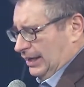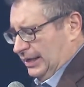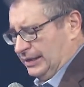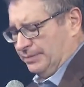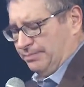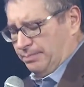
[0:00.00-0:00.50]

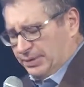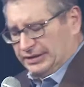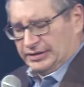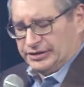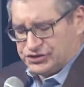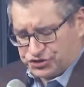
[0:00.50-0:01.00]

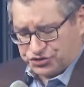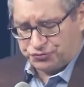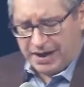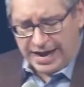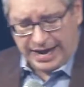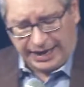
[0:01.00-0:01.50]
But this
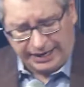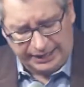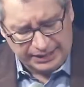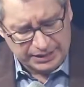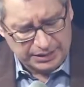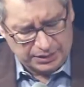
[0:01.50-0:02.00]

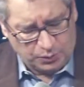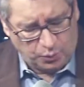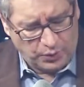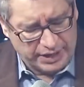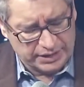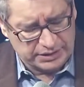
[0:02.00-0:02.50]
tray
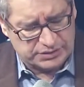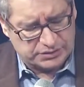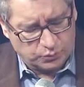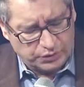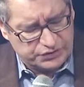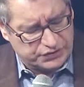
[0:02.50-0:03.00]

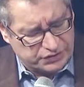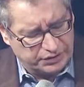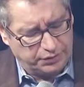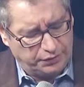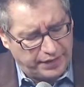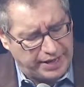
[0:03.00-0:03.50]
was
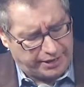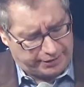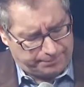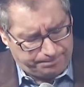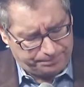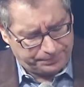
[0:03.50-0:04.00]
still
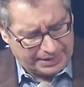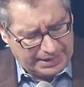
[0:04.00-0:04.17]
there.